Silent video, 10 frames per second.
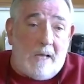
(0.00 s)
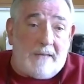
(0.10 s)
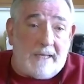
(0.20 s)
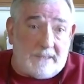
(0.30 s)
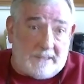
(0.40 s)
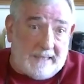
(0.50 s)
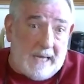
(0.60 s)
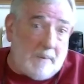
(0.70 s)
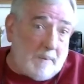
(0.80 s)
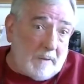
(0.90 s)
that's
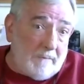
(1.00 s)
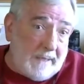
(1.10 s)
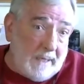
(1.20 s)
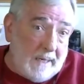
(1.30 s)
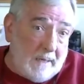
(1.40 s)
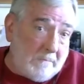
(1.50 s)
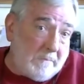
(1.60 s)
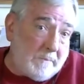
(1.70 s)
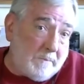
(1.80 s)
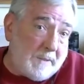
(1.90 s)
capable of killing
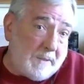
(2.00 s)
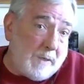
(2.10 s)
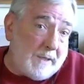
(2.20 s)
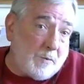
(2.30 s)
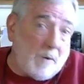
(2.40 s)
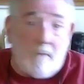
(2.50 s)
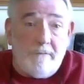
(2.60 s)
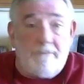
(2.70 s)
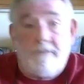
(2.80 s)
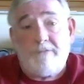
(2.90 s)
between 12
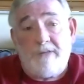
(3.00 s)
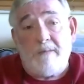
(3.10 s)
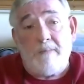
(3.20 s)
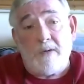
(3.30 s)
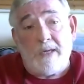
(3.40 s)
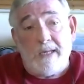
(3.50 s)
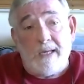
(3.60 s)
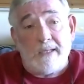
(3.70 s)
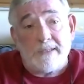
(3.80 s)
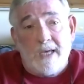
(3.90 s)
and 15 million
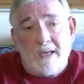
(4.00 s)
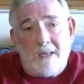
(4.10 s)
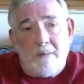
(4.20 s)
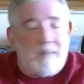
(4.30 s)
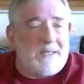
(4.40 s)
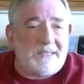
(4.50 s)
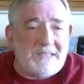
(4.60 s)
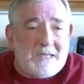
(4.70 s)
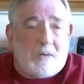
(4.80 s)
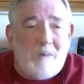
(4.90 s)
ants. But it's
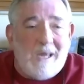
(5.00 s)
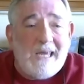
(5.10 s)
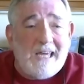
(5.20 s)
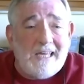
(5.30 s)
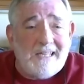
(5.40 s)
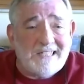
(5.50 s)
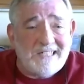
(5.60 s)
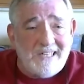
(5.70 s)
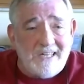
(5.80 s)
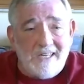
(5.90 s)
the queens.